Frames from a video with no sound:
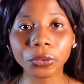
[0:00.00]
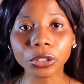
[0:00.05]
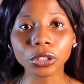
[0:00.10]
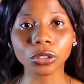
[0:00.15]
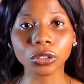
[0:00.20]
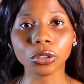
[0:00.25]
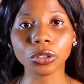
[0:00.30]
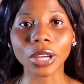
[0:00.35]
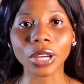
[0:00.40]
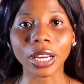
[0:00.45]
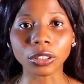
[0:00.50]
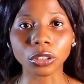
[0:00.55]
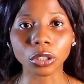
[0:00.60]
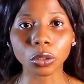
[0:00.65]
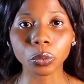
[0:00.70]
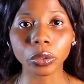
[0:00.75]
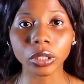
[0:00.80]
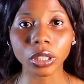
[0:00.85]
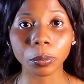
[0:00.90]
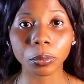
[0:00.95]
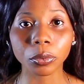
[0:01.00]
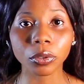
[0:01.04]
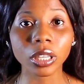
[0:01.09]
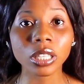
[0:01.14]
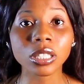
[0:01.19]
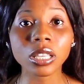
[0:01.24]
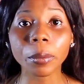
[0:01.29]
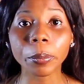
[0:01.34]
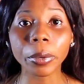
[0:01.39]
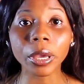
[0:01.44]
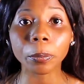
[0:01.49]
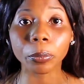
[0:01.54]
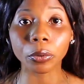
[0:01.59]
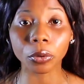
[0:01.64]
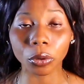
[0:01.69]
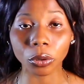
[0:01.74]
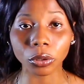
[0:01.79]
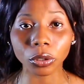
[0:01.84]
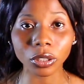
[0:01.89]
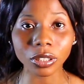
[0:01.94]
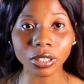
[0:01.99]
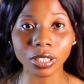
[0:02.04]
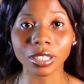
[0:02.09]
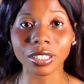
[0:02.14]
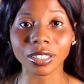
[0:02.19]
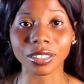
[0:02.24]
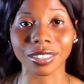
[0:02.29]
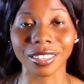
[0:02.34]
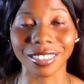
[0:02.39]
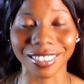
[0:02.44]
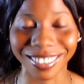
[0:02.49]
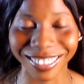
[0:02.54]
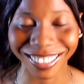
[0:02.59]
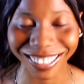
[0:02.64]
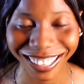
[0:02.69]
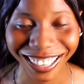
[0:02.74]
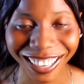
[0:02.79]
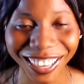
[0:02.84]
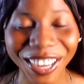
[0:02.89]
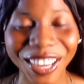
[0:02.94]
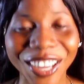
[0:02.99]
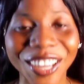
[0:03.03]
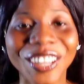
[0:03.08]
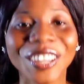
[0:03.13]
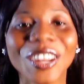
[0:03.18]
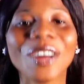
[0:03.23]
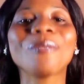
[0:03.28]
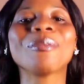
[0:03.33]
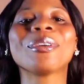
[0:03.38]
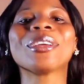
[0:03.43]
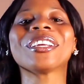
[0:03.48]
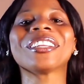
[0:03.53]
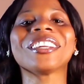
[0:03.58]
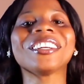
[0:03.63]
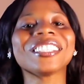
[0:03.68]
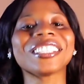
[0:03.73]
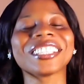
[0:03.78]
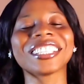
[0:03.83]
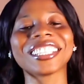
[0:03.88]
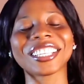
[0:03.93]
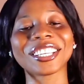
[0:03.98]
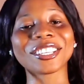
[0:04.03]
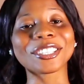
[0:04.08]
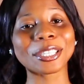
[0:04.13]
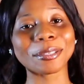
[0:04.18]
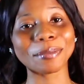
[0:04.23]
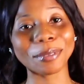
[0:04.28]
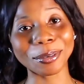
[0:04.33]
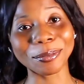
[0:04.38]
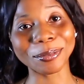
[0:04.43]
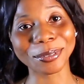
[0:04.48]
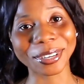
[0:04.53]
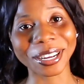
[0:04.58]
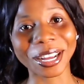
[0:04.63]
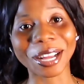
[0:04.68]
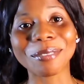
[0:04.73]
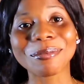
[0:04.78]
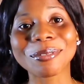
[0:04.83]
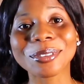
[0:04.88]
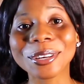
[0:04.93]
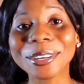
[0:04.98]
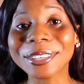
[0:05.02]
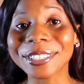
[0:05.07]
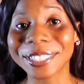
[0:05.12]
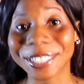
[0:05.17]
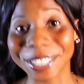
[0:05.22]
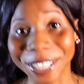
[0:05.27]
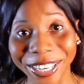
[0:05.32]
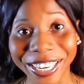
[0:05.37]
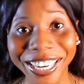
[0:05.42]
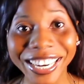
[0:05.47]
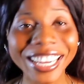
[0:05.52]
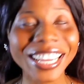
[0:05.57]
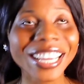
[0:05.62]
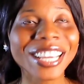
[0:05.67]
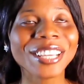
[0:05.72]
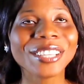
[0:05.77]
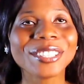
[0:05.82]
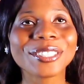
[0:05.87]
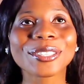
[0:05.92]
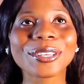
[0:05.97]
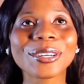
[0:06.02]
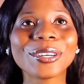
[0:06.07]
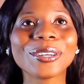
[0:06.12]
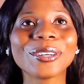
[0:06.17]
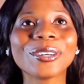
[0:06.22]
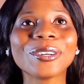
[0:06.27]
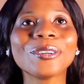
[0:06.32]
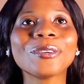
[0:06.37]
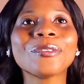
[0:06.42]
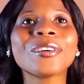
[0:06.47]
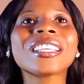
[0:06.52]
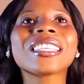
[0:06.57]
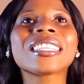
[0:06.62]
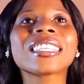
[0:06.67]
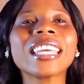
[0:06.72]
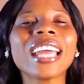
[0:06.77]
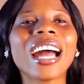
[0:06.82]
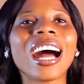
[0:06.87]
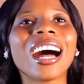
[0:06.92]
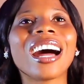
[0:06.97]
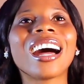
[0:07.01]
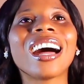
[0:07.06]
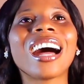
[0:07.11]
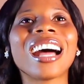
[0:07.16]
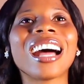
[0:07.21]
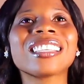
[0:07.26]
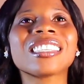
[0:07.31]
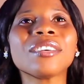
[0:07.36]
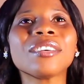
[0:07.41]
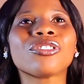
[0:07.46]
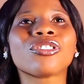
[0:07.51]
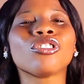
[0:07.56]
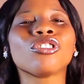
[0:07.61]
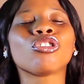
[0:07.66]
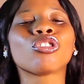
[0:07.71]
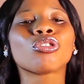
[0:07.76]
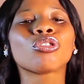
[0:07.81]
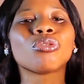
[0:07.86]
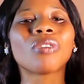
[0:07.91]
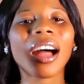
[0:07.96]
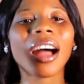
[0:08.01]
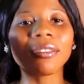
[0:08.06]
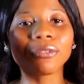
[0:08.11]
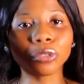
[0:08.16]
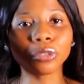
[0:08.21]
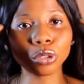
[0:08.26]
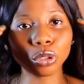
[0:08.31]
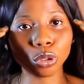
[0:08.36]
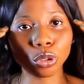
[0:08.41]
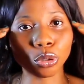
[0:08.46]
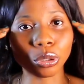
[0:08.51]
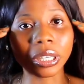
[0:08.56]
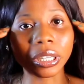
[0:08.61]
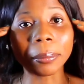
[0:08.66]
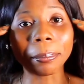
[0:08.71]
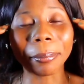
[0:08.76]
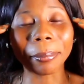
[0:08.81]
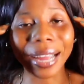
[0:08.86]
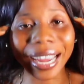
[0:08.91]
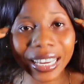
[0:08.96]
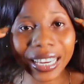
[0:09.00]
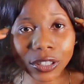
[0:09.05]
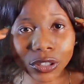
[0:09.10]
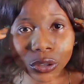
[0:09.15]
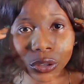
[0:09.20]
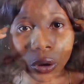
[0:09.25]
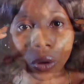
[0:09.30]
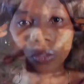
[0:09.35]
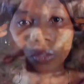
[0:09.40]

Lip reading: you know, you are done with the book. It's a big book. Oh, don't think don't think it's a small book. I'm so sorry. So we see her as if she traveled to the minds of